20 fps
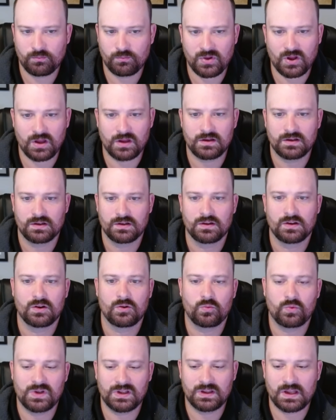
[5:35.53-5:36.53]
But
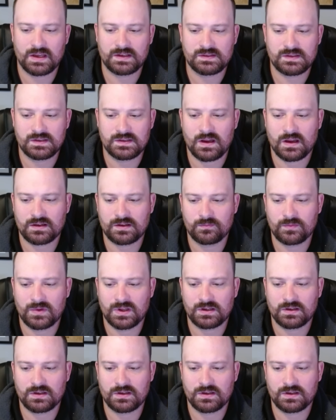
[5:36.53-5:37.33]
we like to document